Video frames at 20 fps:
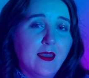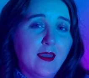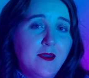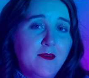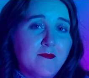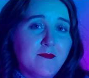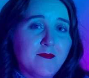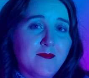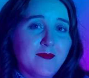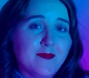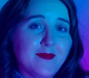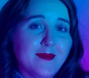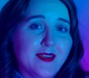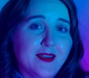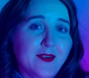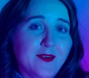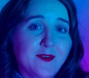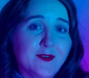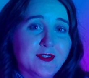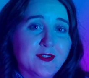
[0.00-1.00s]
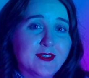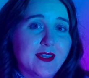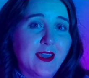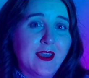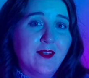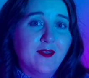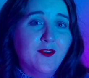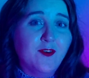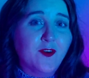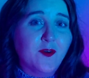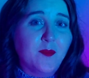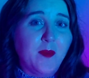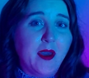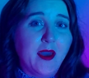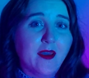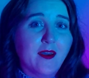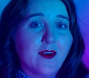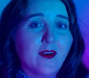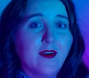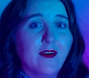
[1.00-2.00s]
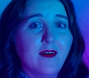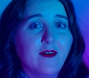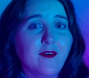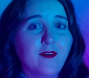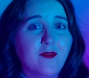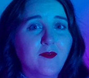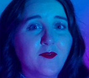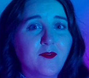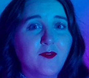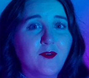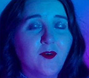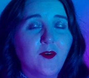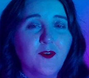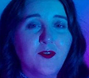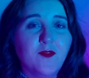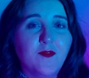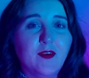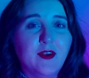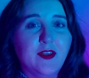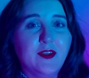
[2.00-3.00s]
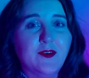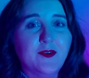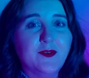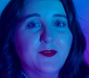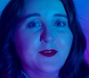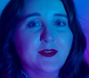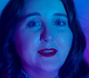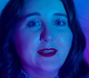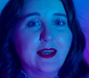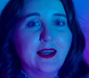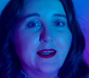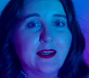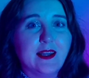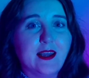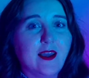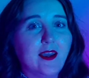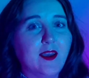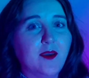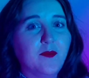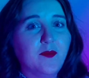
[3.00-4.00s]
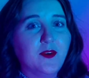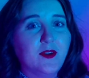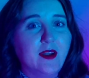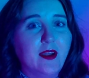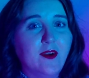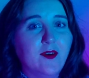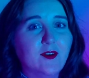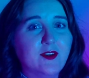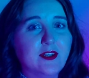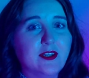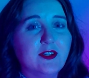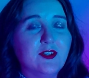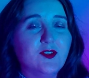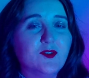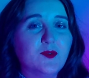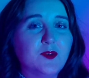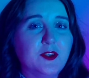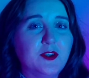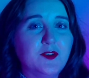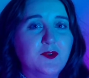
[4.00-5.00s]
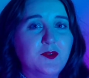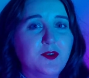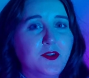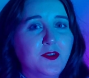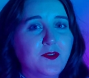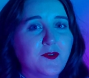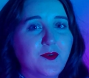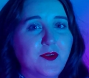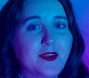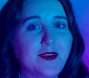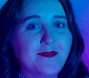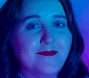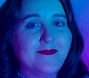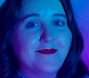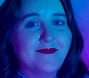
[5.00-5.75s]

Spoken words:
yeah, here's a look back of all the videos that I put out in 2023.